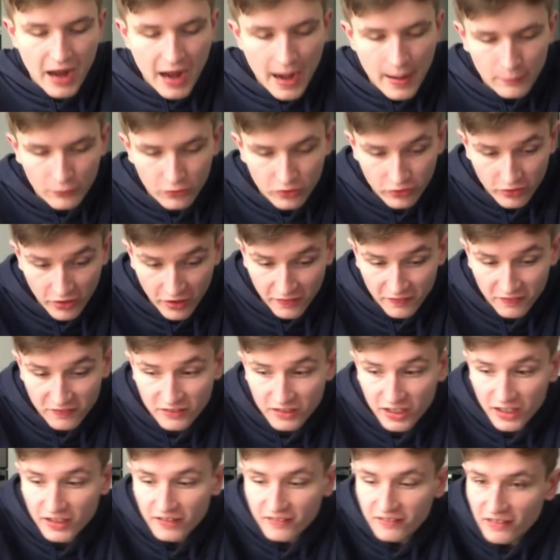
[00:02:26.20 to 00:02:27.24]

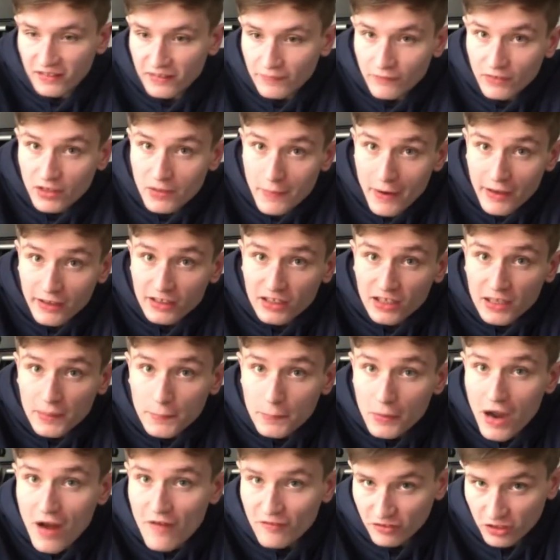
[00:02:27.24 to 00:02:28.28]
procrastinating really badly,
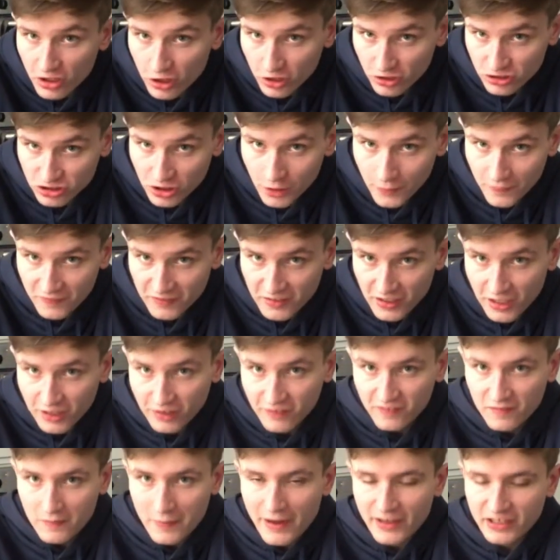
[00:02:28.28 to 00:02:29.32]
but I've done a good job today
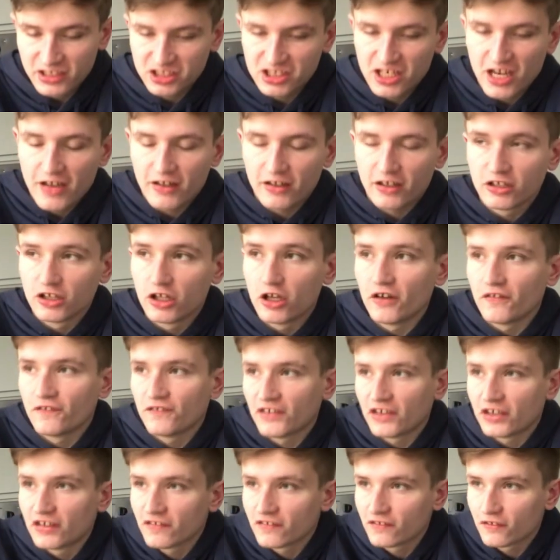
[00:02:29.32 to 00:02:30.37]
because I managed to get a lot of
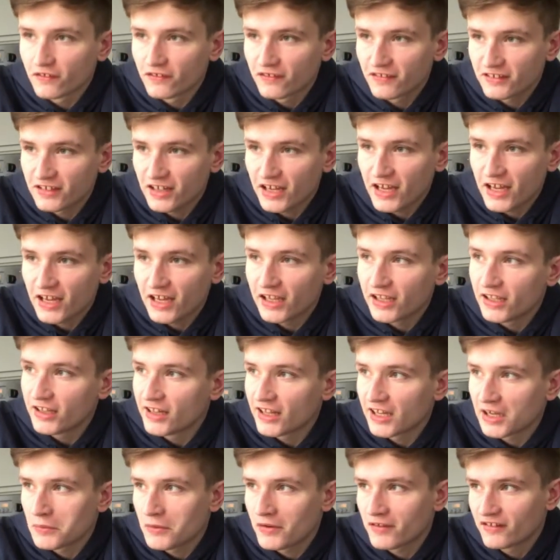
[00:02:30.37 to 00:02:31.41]
things done today.
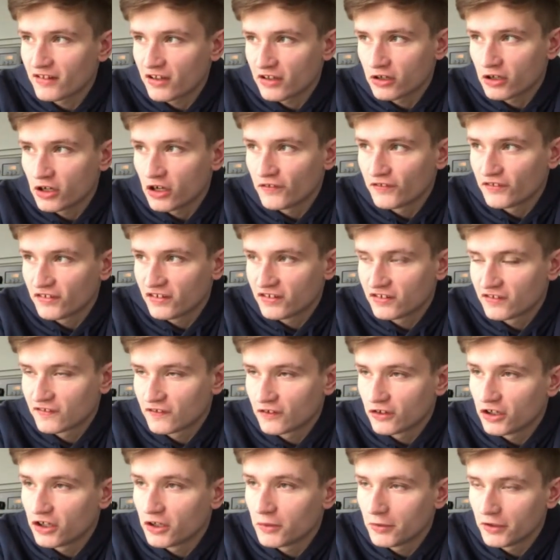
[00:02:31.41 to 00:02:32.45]
Like, I went to that coffee
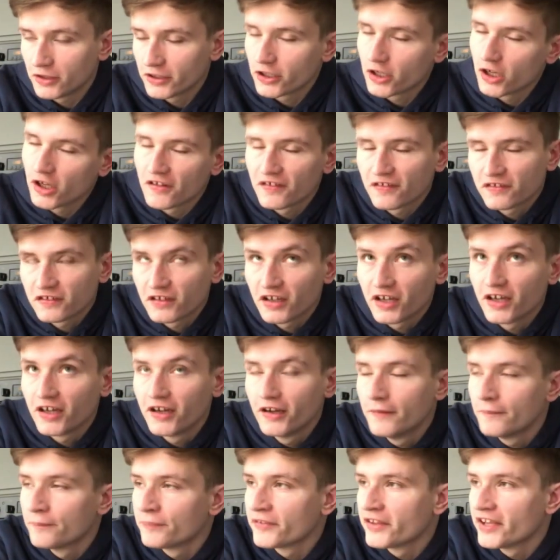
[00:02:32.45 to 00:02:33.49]
store, well,
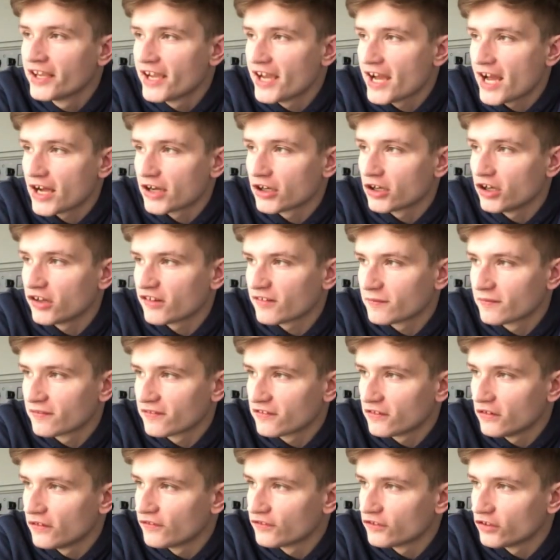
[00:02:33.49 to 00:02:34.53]
Costa, and got some
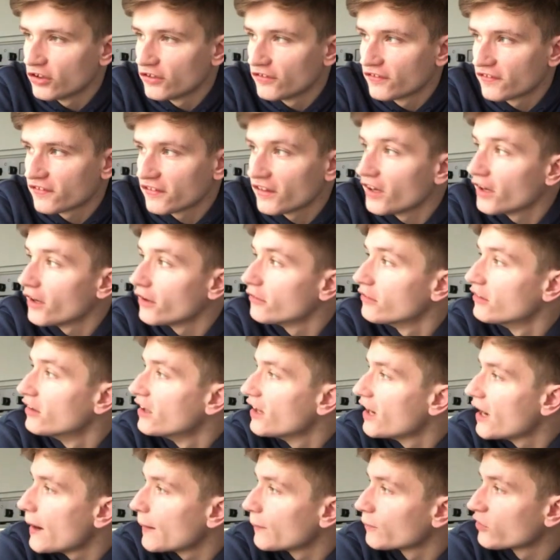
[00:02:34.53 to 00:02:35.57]
stuff done, so
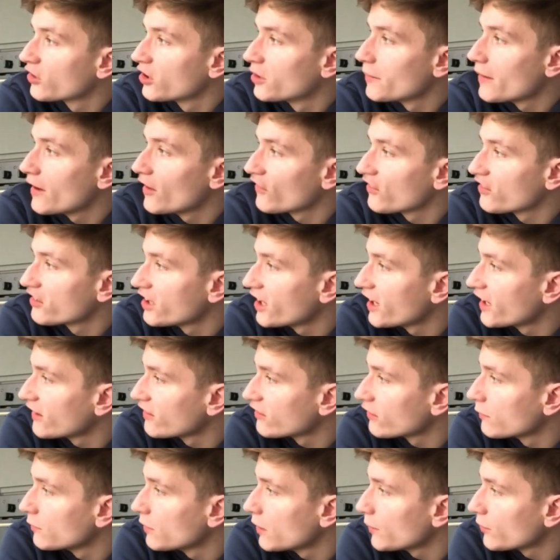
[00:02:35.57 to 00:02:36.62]
I'm doing well today,
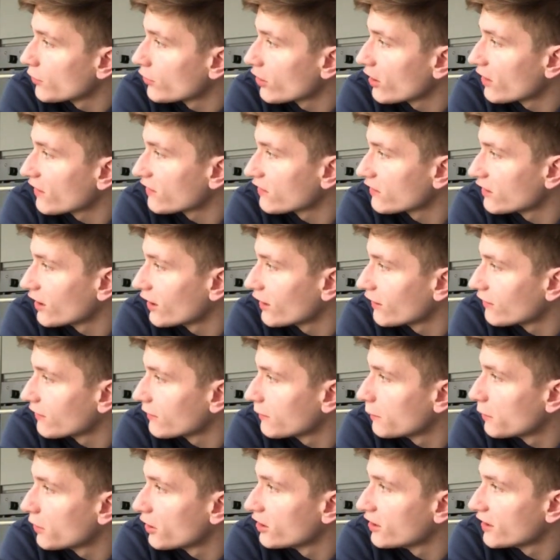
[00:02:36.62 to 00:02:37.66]
so I'm not
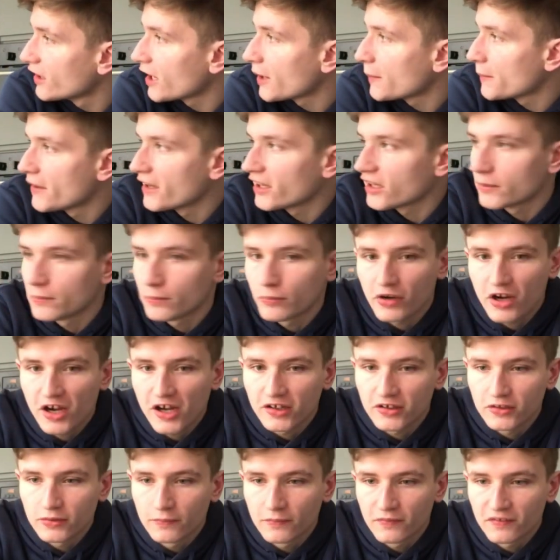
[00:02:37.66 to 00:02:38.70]
procrastinating, but now I'm making
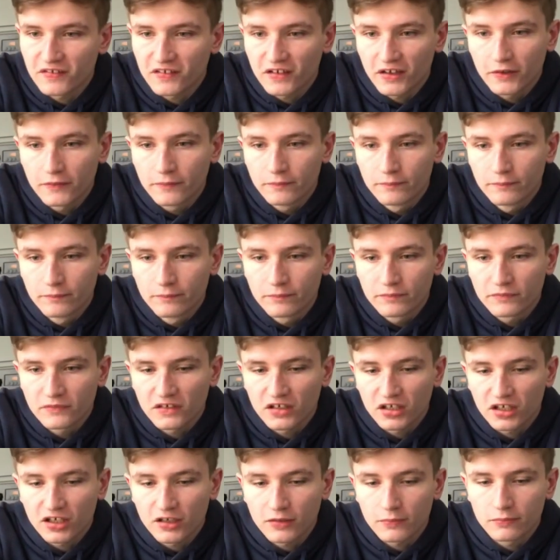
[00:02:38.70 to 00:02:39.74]
bread, so
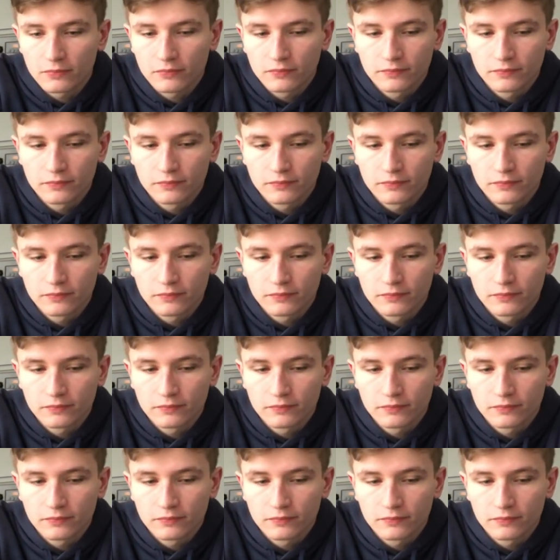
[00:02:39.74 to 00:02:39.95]
yeah.